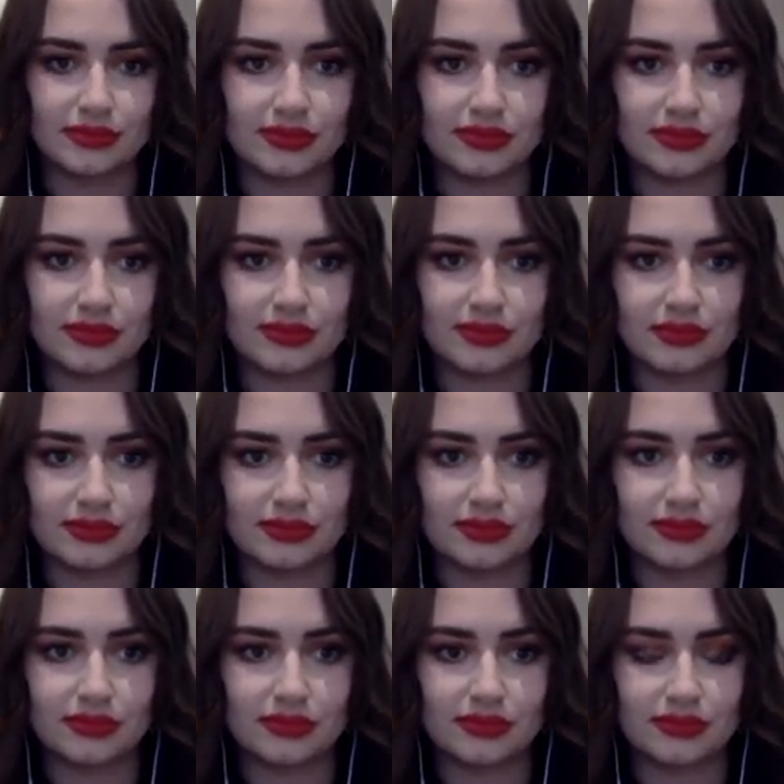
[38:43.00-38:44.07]

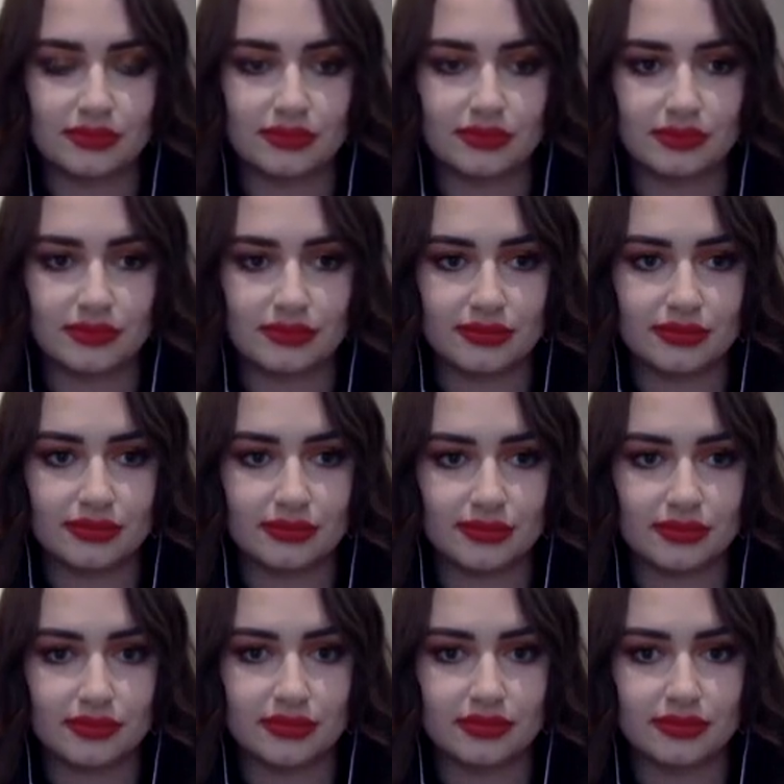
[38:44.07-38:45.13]

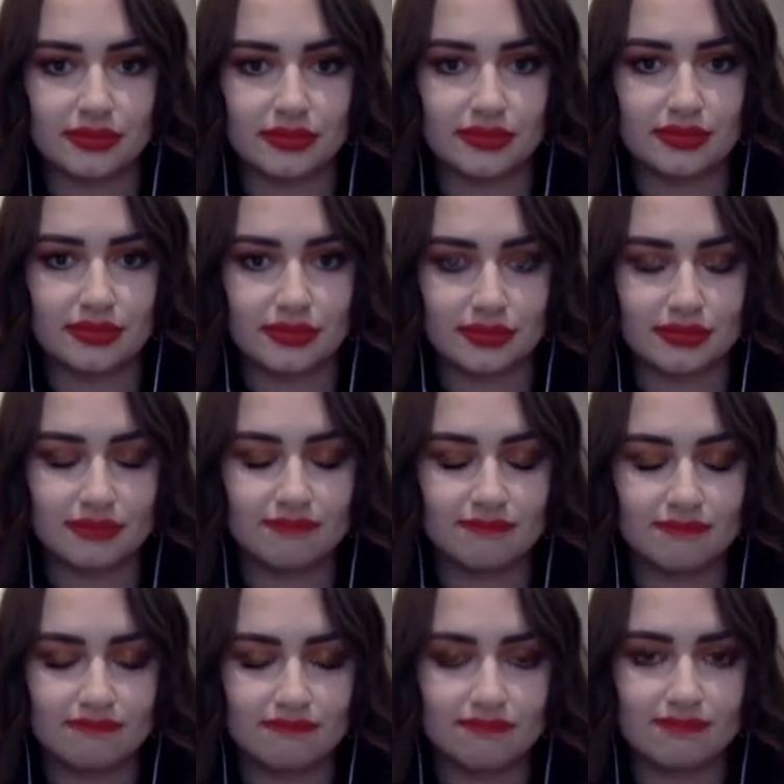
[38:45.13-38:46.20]

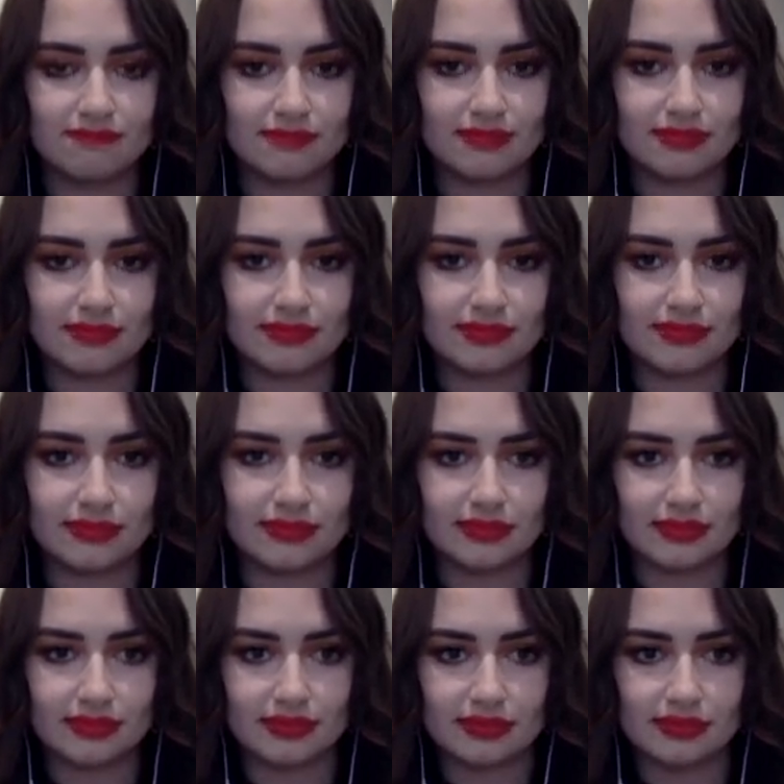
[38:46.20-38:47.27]

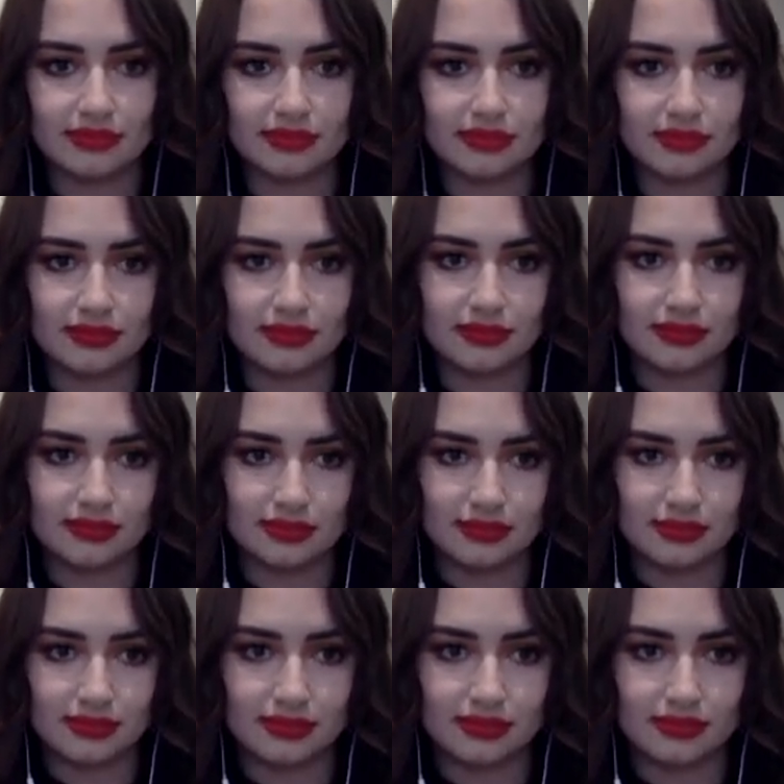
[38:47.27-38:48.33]

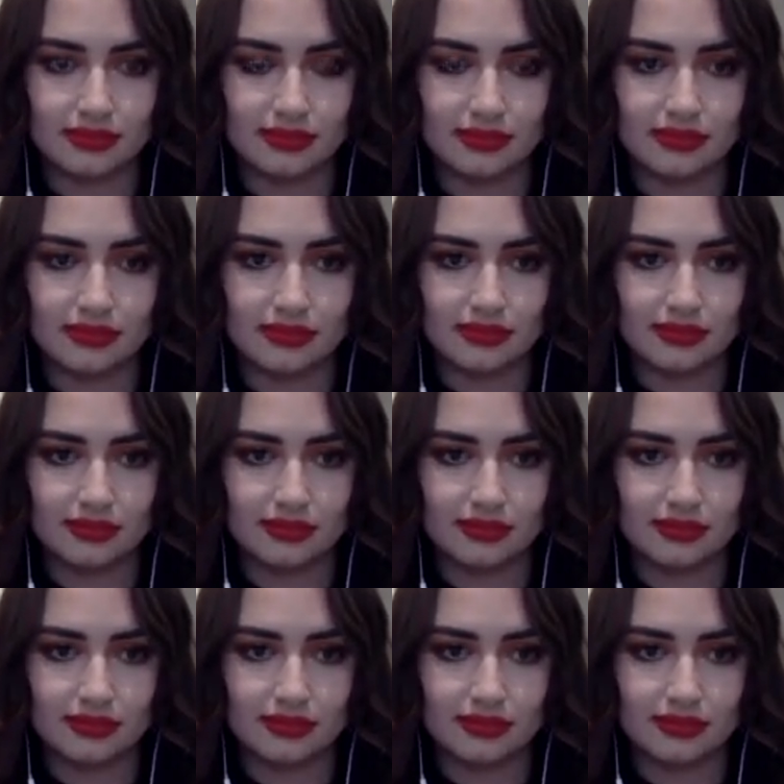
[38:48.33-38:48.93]
(not speaking)